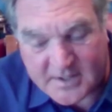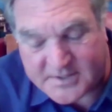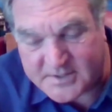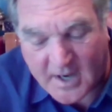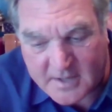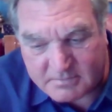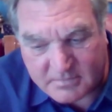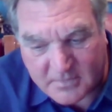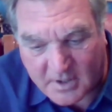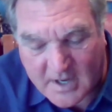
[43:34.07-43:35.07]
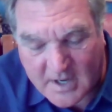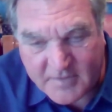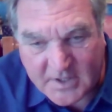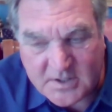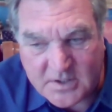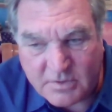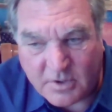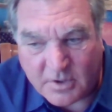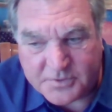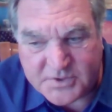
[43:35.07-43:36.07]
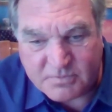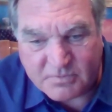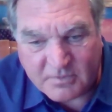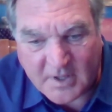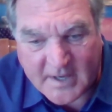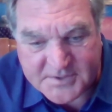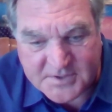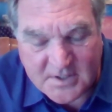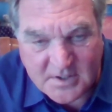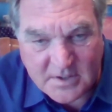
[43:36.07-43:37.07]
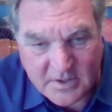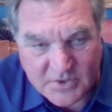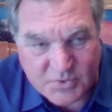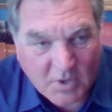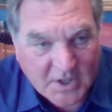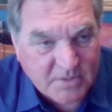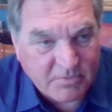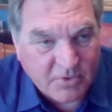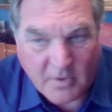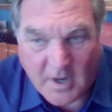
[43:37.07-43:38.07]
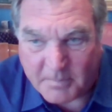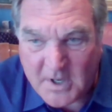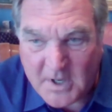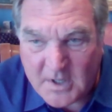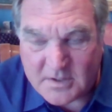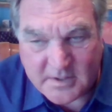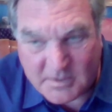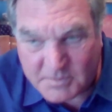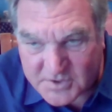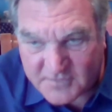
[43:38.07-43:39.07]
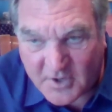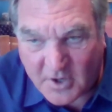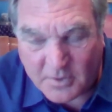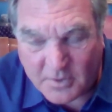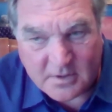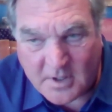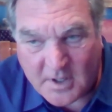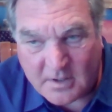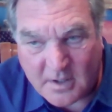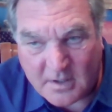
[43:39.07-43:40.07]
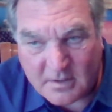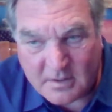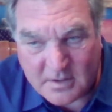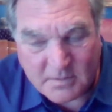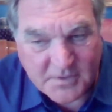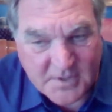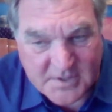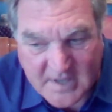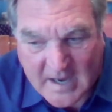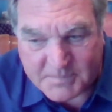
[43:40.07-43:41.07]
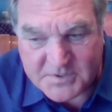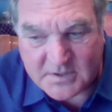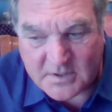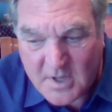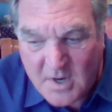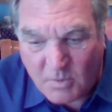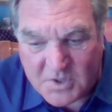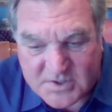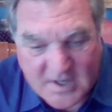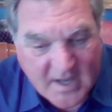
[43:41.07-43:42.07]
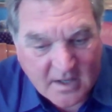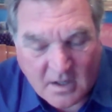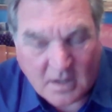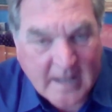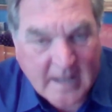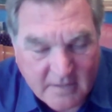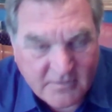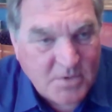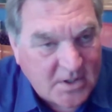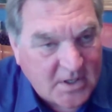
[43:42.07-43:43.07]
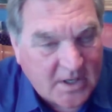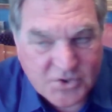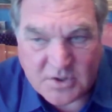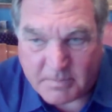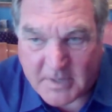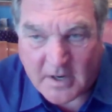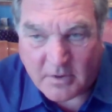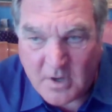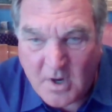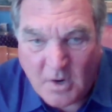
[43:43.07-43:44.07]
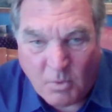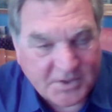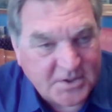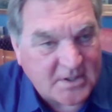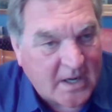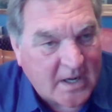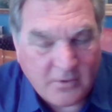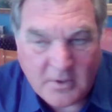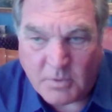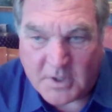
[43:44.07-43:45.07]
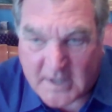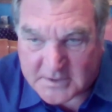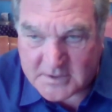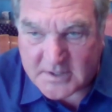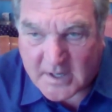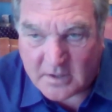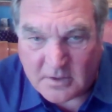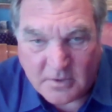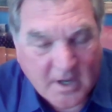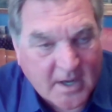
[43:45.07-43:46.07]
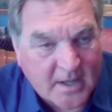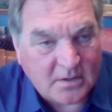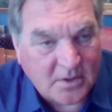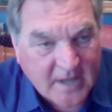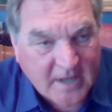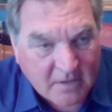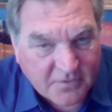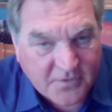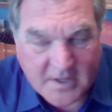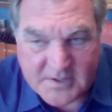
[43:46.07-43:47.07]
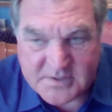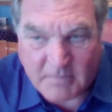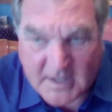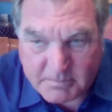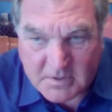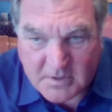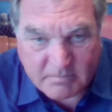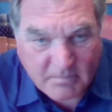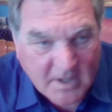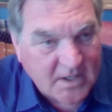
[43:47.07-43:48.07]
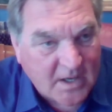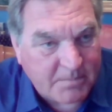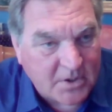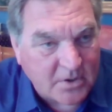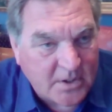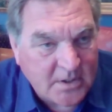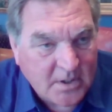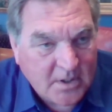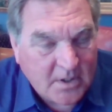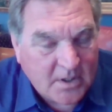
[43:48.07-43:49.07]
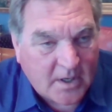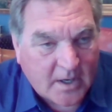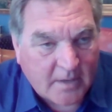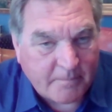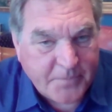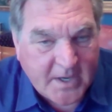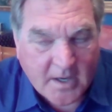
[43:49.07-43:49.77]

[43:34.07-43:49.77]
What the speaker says: I said, I have an 18-year-old, just the last 18 years, watch him grow up dealing with his phone and dealing with these apps. And we just had a lot of communication about what to download and what not to download, how to look out for things that might not be good, and